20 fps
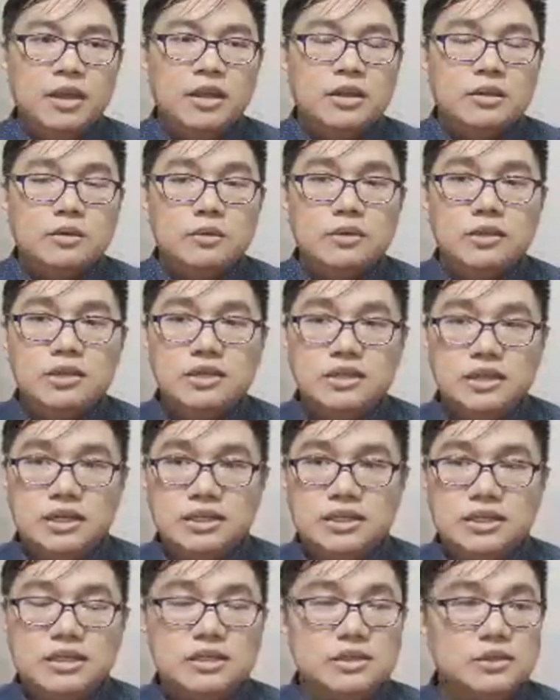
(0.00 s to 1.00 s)
to the
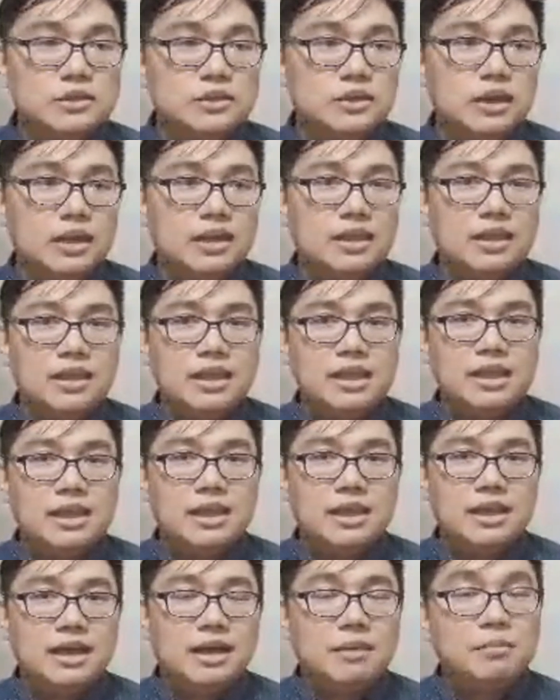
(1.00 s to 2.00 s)
judges during
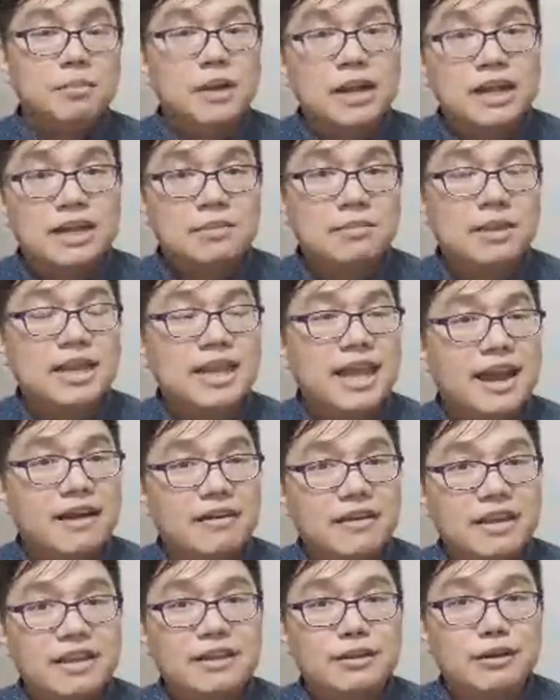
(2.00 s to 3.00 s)
the
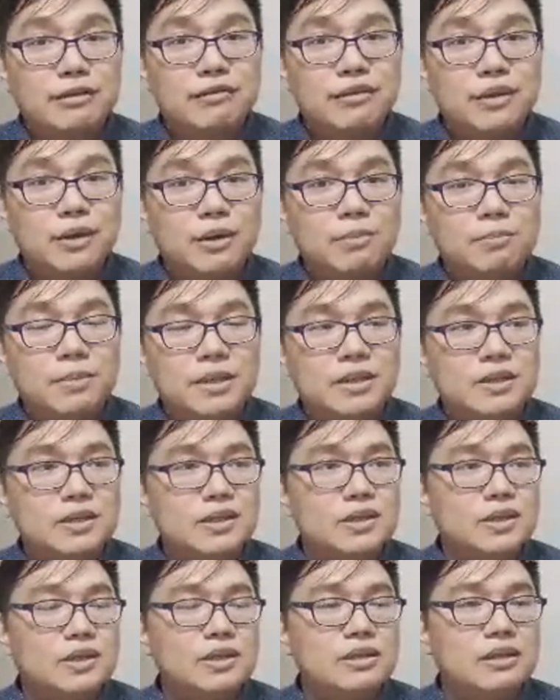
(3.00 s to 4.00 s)
preliminary interview
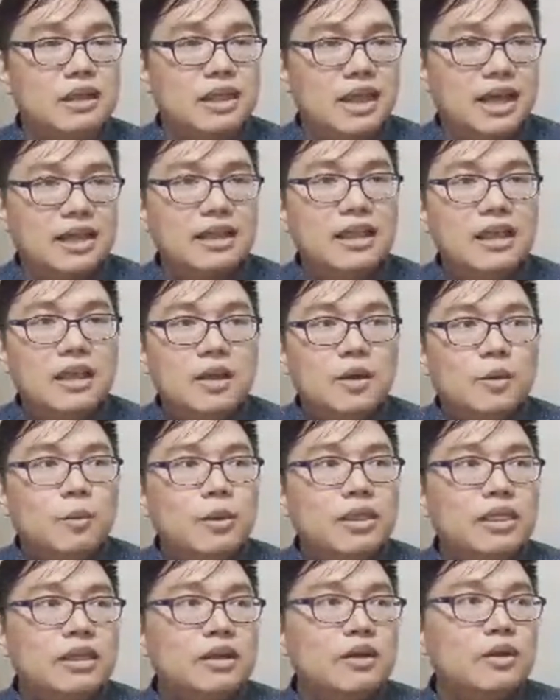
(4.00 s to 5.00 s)
competition, that
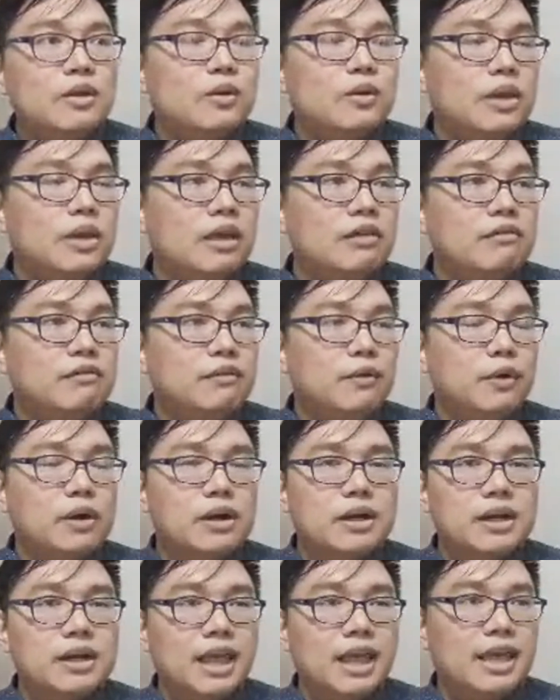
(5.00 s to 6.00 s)
what they're looking
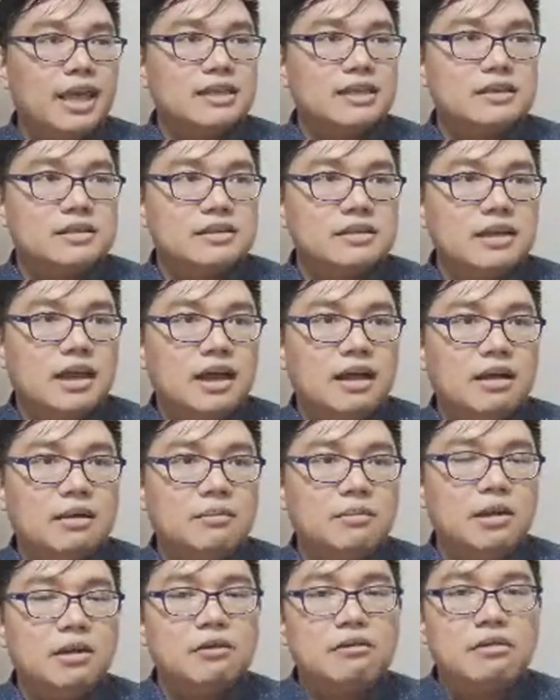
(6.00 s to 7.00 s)
for is
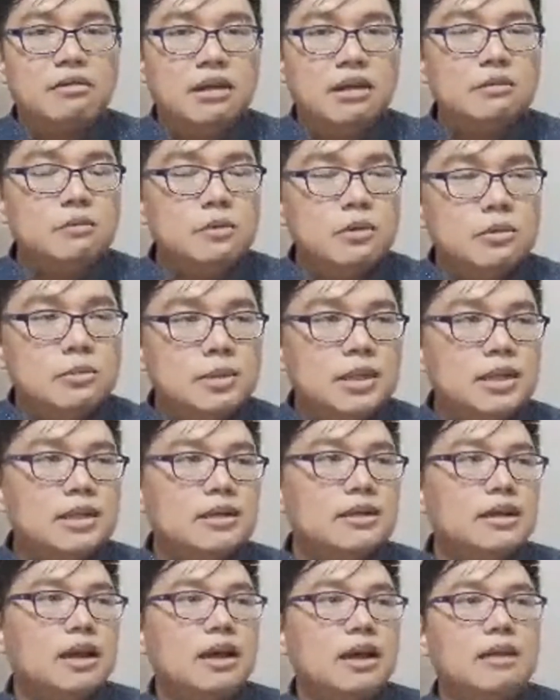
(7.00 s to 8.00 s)
a real
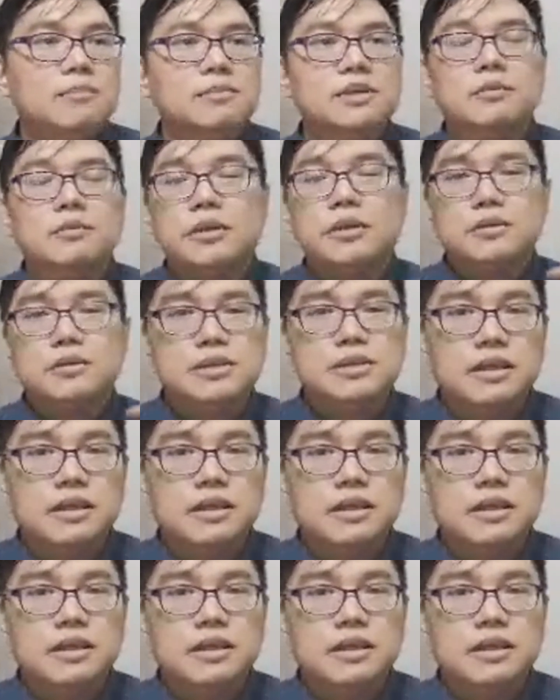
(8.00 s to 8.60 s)
woman, someone who's